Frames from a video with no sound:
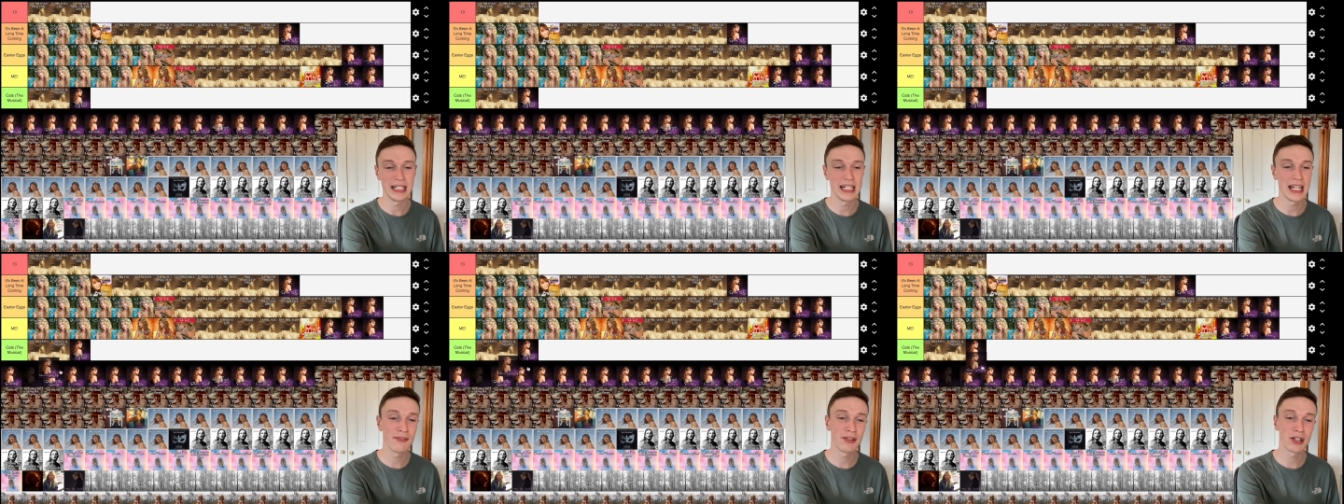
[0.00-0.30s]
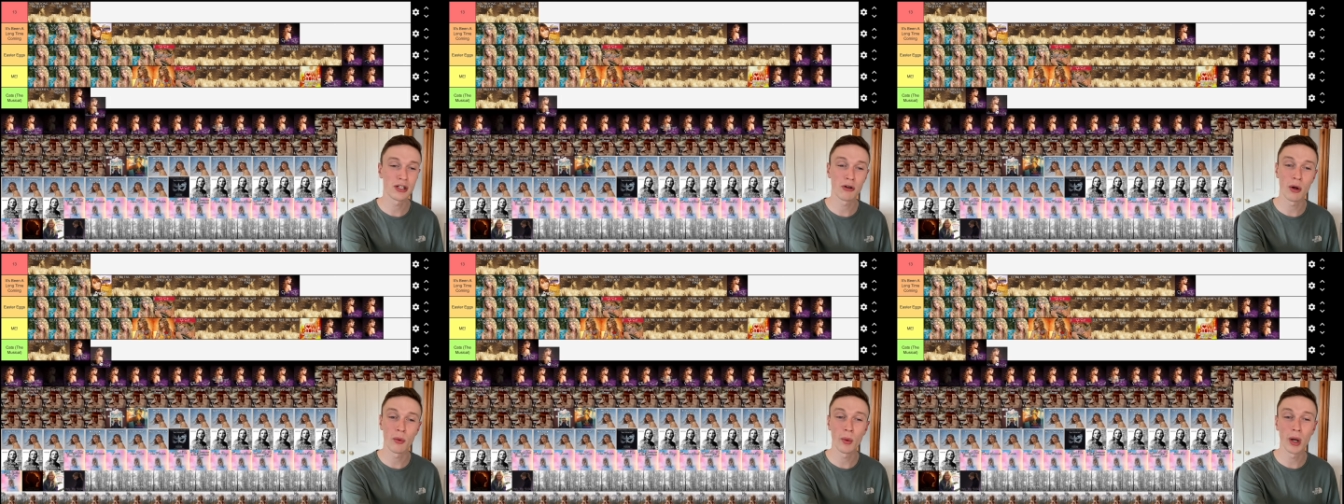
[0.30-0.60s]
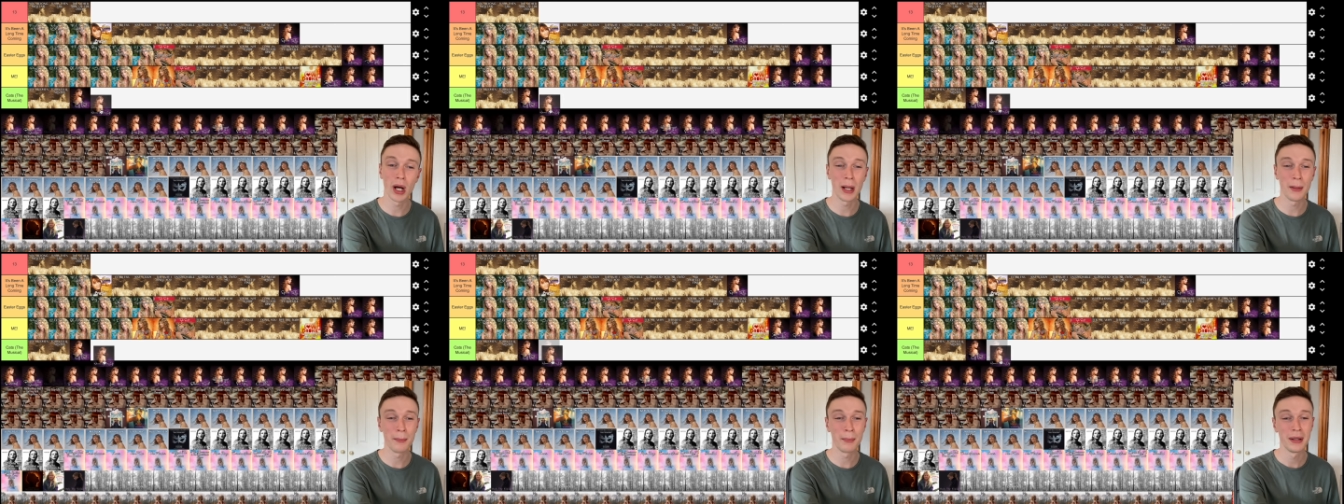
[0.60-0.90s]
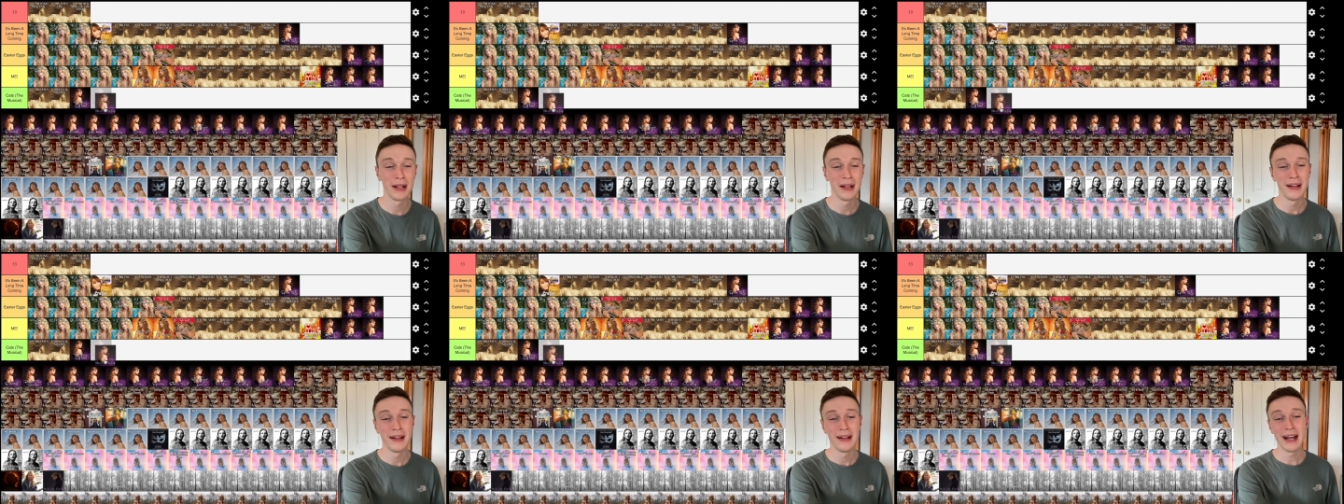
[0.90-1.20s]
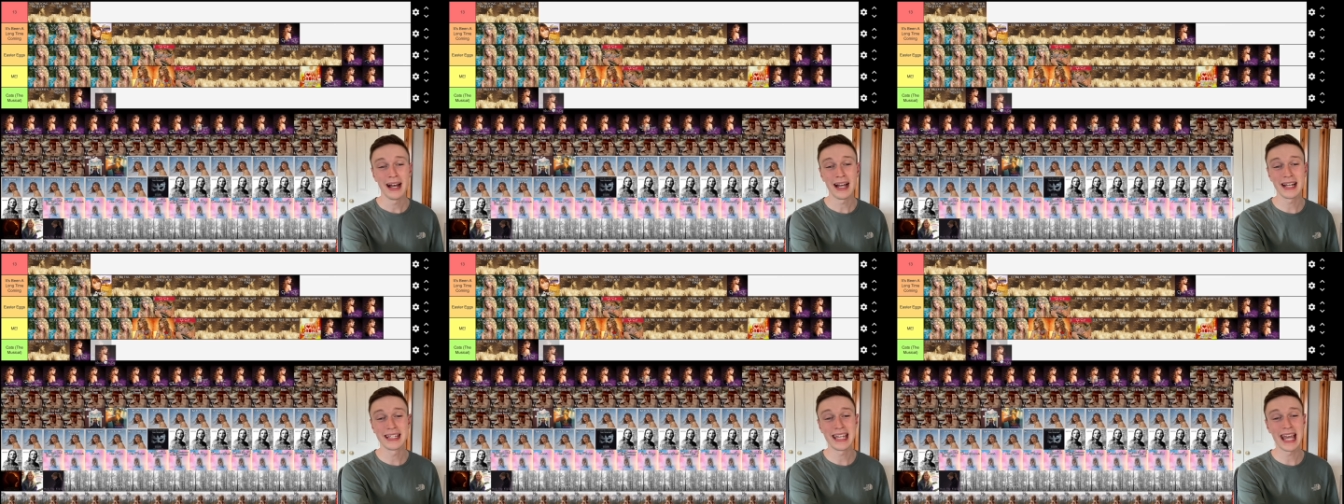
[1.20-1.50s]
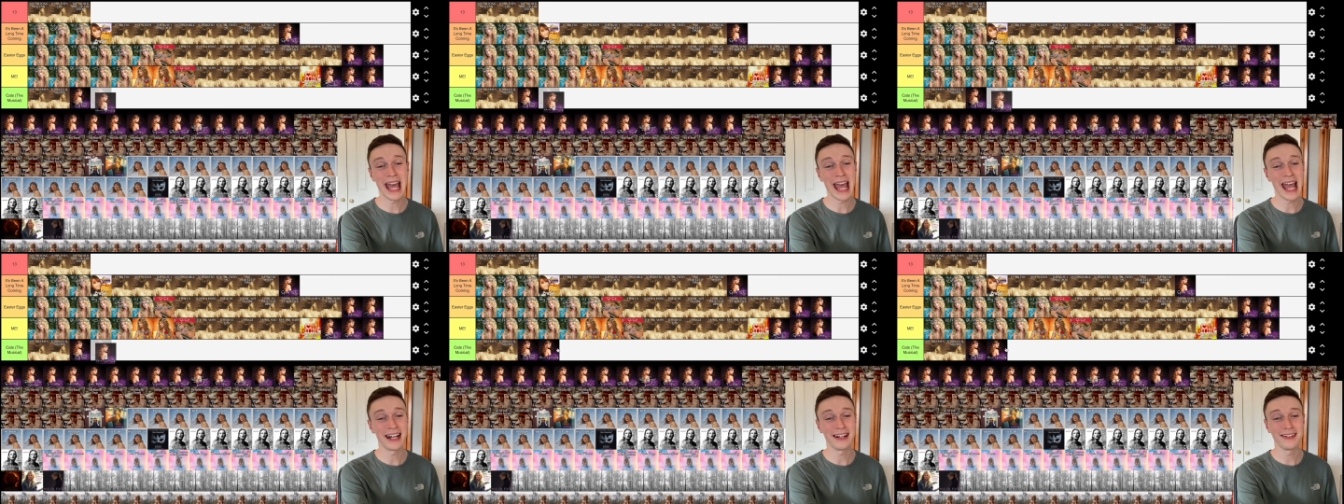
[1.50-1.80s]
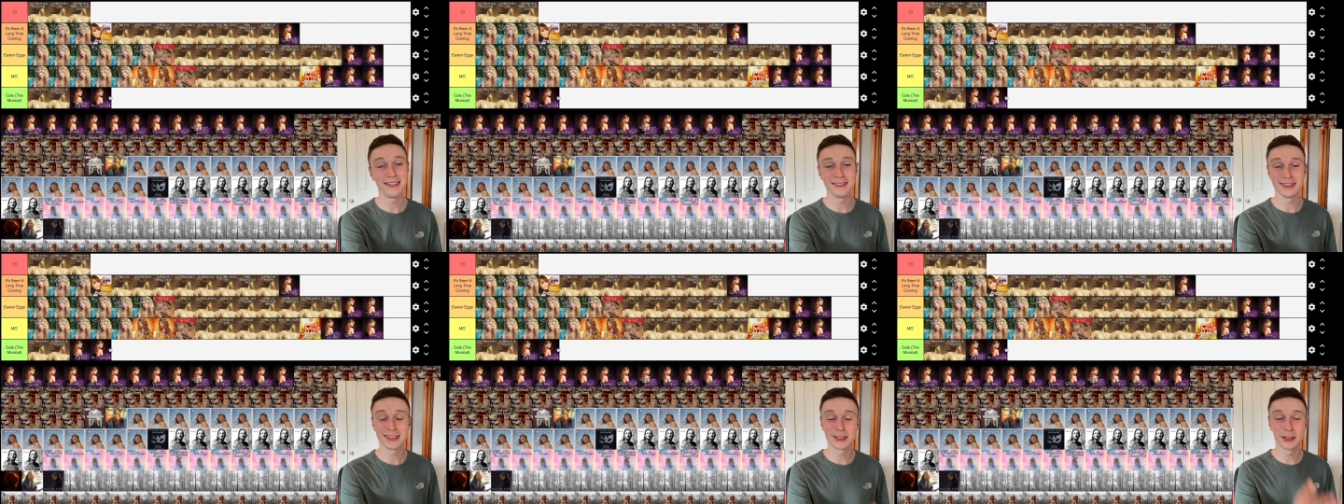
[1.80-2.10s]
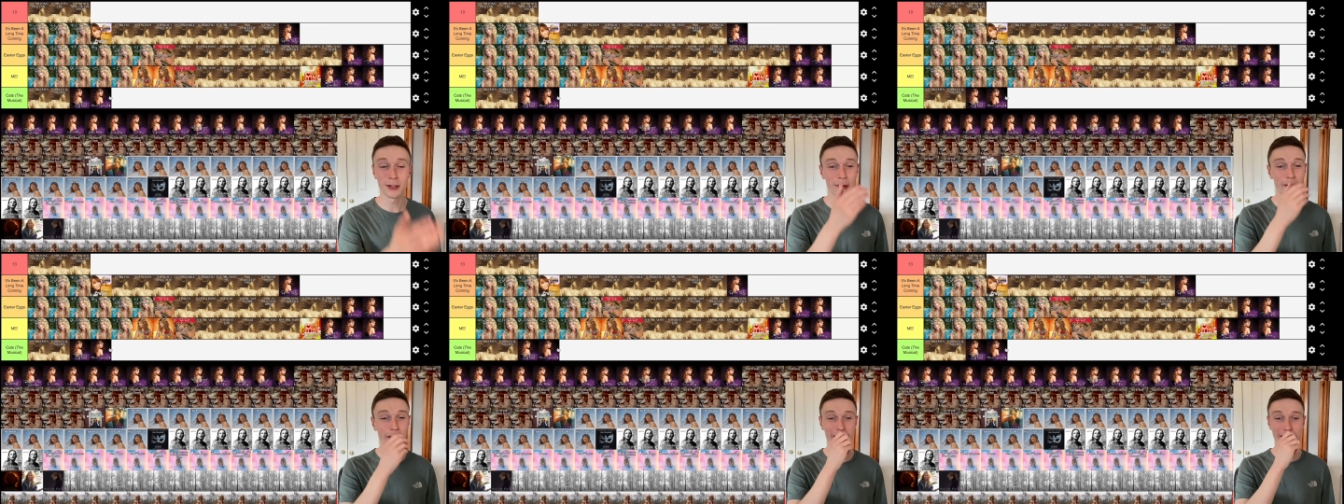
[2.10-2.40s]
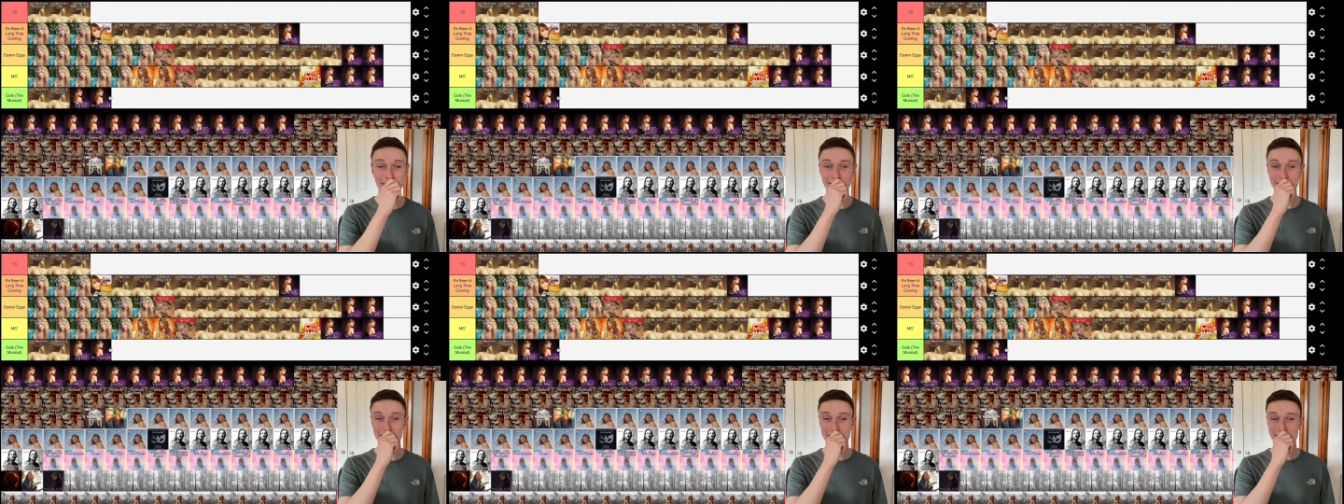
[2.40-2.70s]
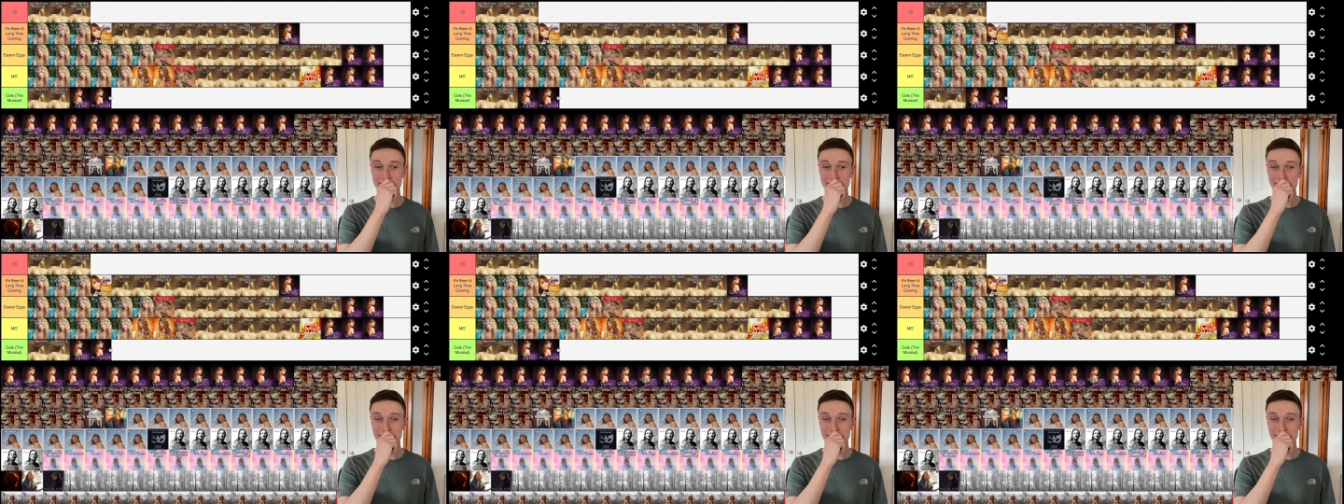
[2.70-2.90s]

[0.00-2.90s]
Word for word: Never Grow Up, again, sorry.